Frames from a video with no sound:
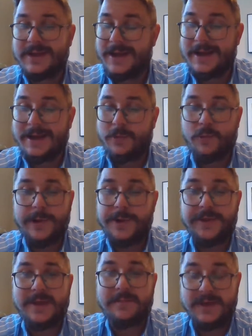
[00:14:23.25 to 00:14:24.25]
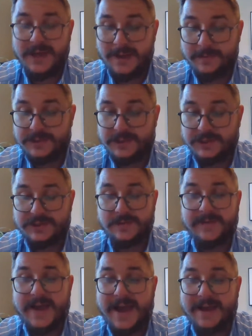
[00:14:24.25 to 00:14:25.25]
Will they be able to
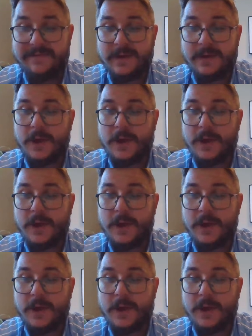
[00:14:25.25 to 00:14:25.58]
survive?